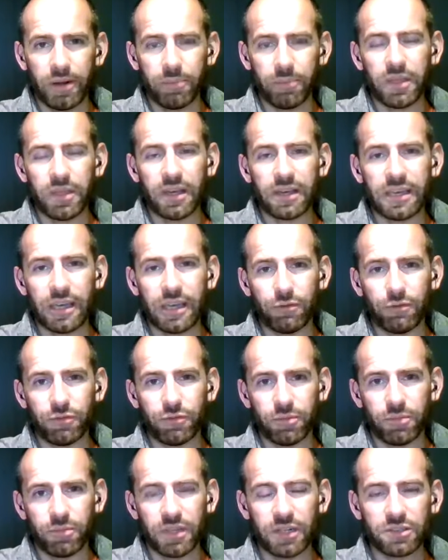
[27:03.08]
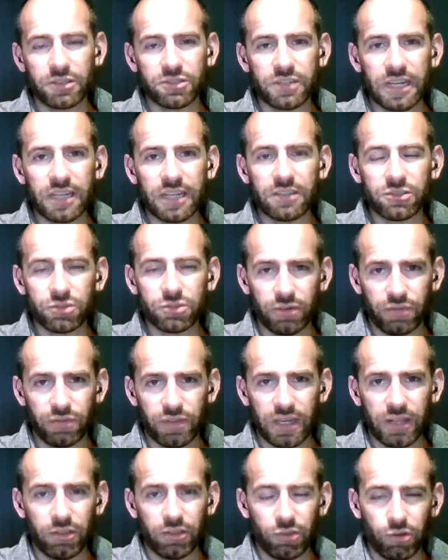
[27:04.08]
up the account from their side. So if
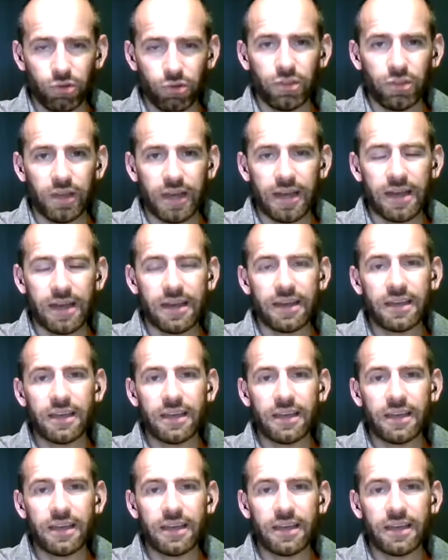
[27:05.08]
they do that,